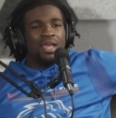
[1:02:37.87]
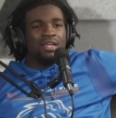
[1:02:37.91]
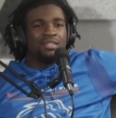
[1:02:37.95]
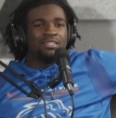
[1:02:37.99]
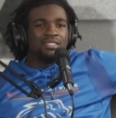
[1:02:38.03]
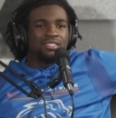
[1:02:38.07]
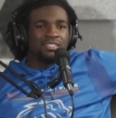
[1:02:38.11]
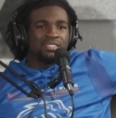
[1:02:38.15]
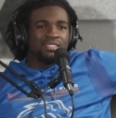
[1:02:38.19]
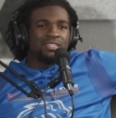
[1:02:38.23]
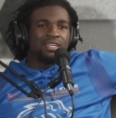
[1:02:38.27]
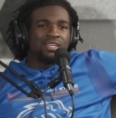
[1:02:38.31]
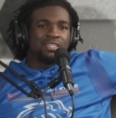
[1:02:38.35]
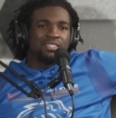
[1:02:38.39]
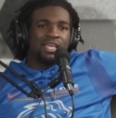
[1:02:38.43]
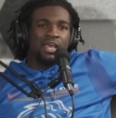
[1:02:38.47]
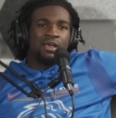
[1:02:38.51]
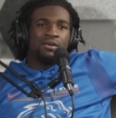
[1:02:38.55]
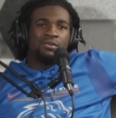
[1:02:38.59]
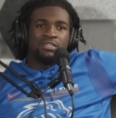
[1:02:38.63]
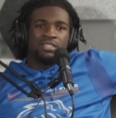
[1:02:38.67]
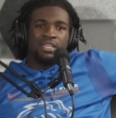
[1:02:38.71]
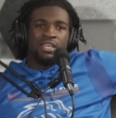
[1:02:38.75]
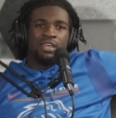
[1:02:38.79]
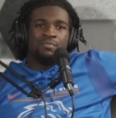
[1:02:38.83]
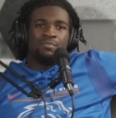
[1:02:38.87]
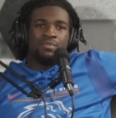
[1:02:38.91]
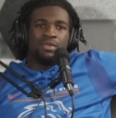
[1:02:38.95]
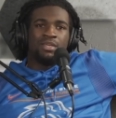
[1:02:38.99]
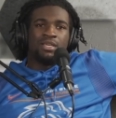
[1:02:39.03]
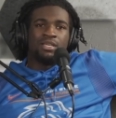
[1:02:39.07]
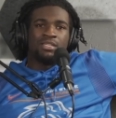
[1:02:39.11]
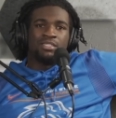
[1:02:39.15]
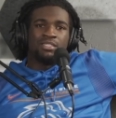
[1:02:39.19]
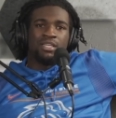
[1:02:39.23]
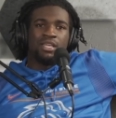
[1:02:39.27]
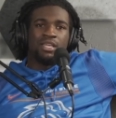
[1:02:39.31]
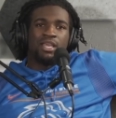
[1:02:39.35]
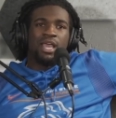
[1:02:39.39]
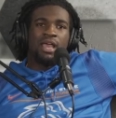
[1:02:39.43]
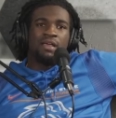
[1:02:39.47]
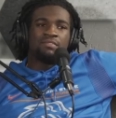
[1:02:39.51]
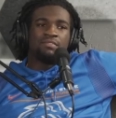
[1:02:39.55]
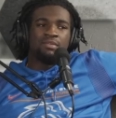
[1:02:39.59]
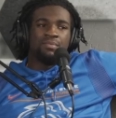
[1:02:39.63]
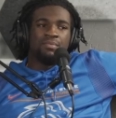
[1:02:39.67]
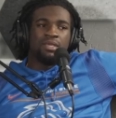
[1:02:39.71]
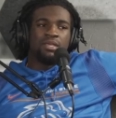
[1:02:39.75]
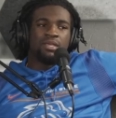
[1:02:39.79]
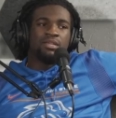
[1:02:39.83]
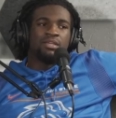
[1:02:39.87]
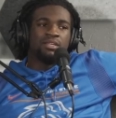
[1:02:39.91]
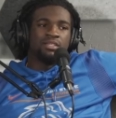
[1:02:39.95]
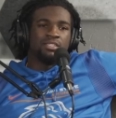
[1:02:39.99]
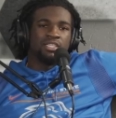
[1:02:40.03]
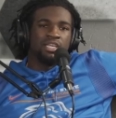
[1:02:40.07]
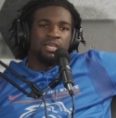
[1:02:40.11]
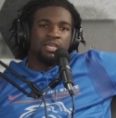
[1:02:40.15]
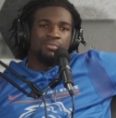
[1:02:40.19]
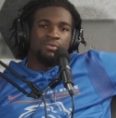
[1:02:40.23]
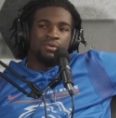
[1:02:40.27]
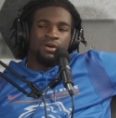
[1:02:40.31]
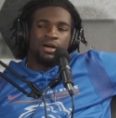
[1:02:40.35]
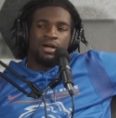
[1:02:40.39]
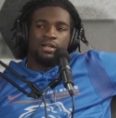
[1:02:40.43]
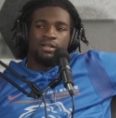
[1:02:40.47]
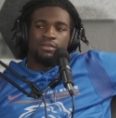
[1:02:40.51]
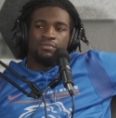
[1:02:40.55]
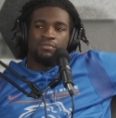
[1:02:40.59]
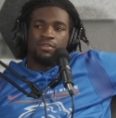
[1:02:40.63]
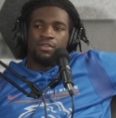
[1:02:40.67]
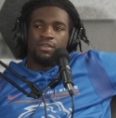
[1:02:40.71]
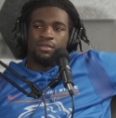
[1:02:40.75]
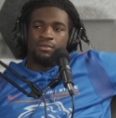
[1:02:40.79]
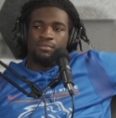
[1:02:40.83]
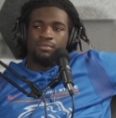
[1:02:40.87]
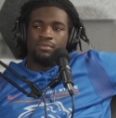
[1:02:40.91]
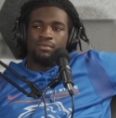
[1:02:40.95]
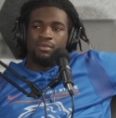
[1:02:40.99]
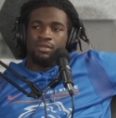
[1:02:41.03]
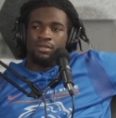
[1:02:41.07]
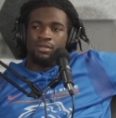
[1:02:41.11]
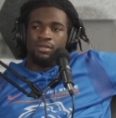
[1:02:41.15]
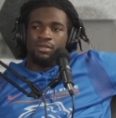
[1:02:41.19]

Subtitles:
it just sucks that it was him because they have to make an example out of him.